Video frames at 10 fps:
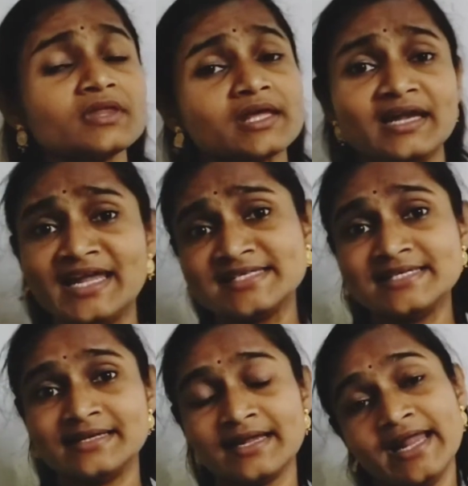
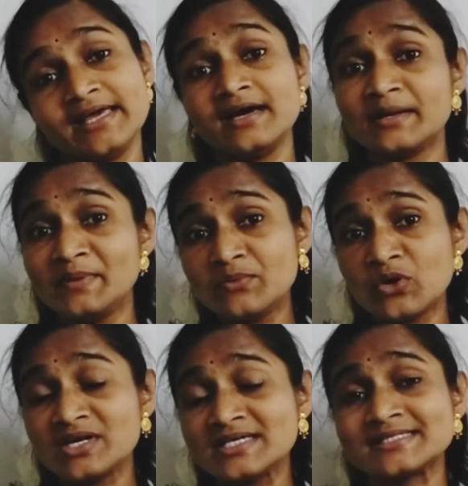lesson, like
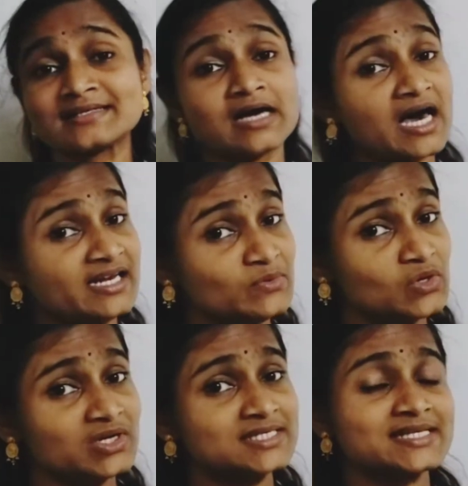herbivorous,
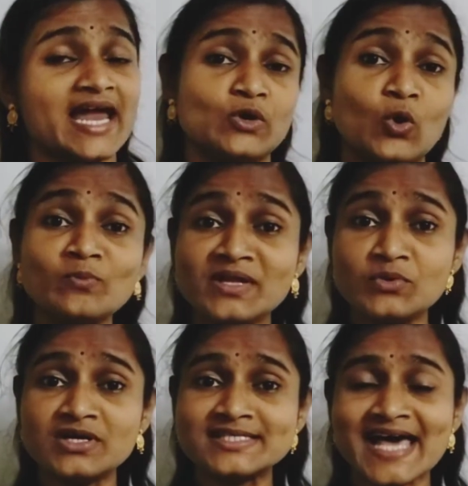carnivorous and
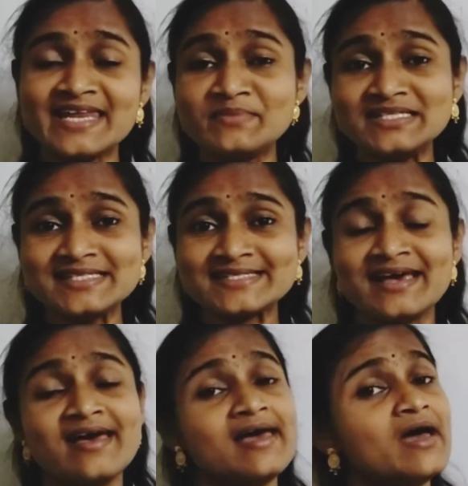omnivorous animals.
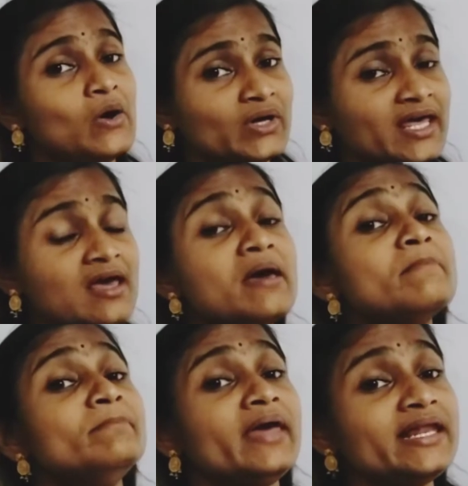Okay,
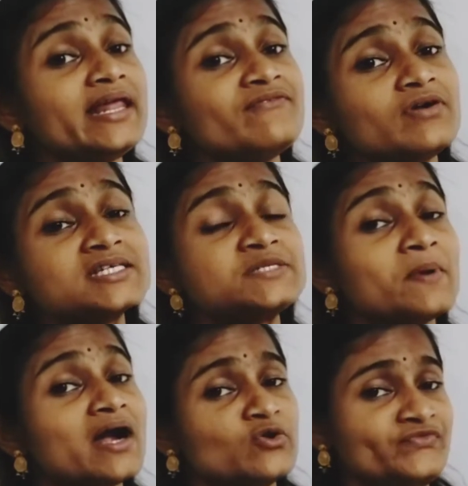mainly first
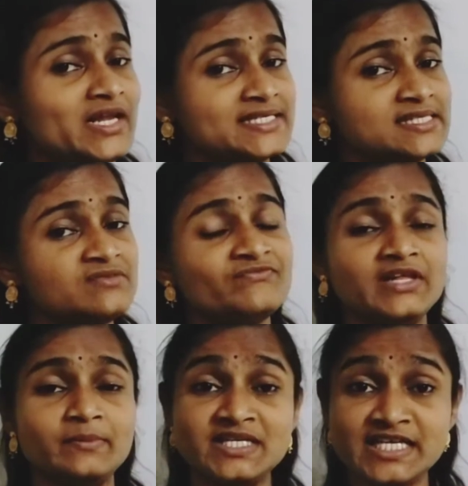part of the lesson will
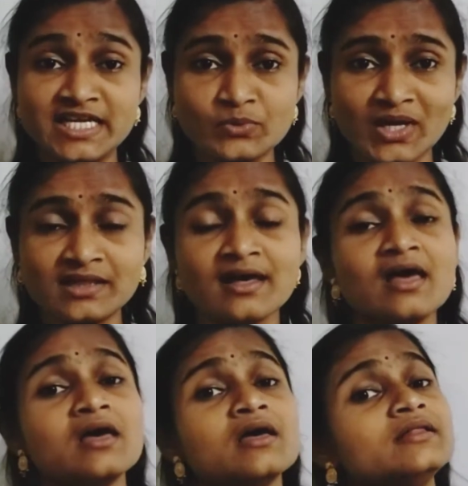be dealing with
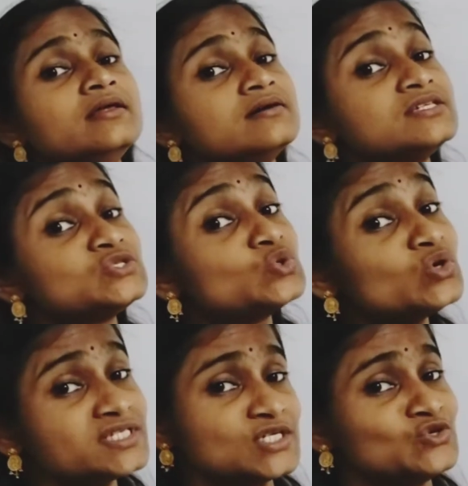the
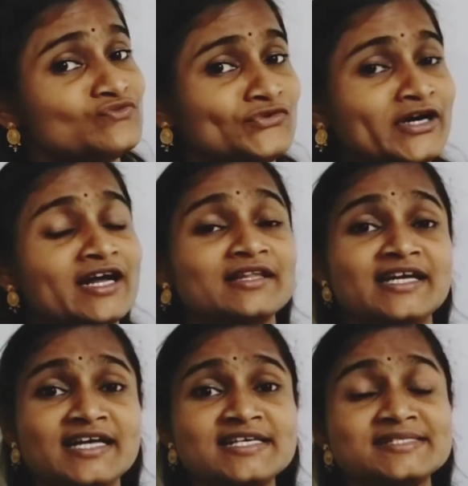sources of food,
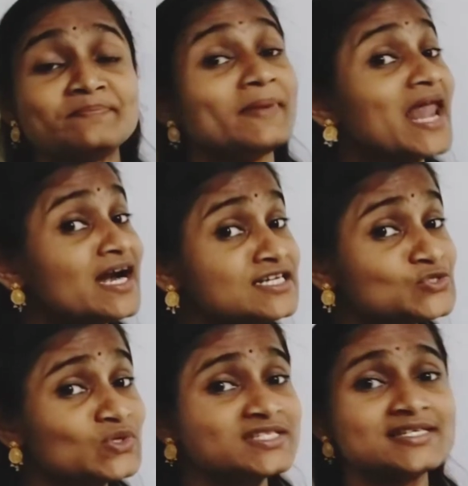that is plant
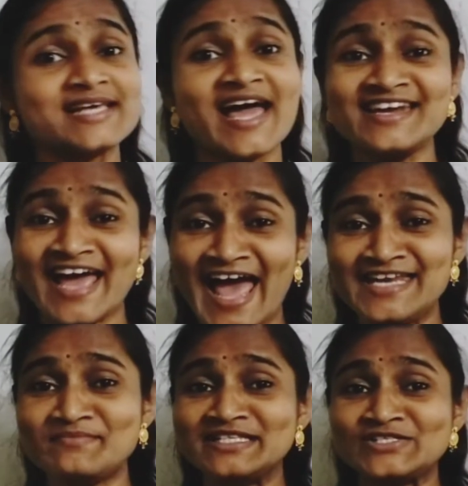sources and
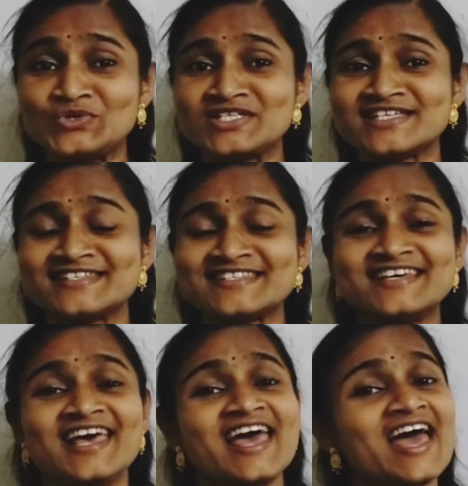animal sources.
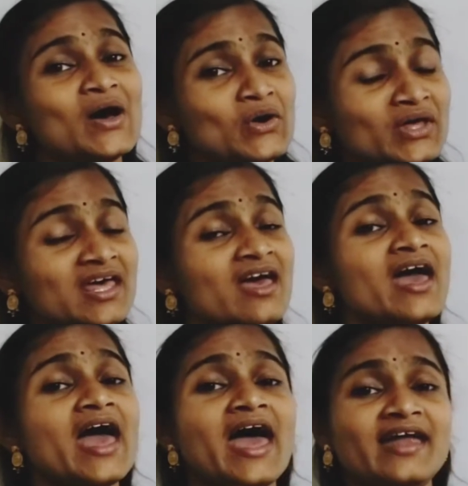Okay,
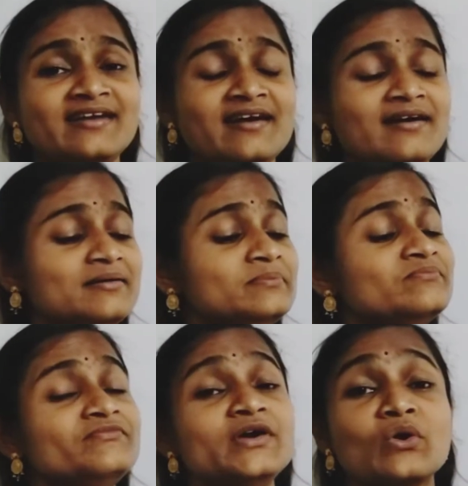and
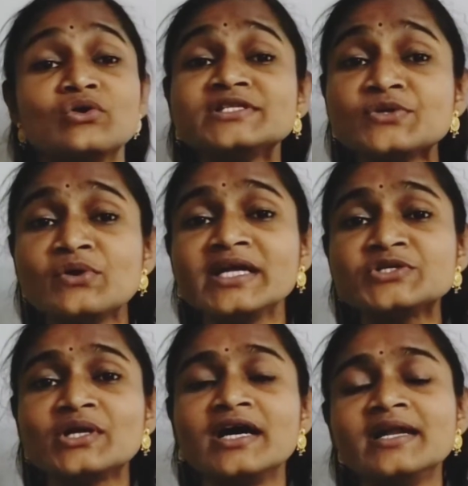we are also going to
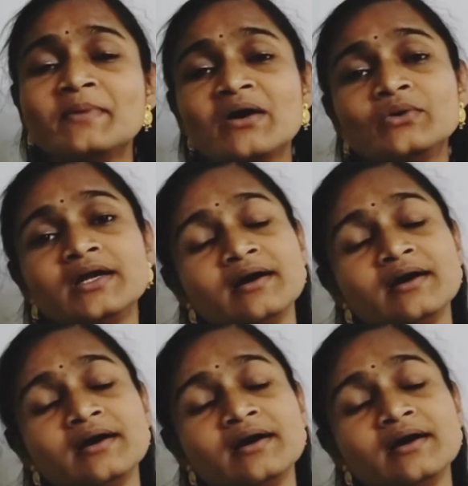learn about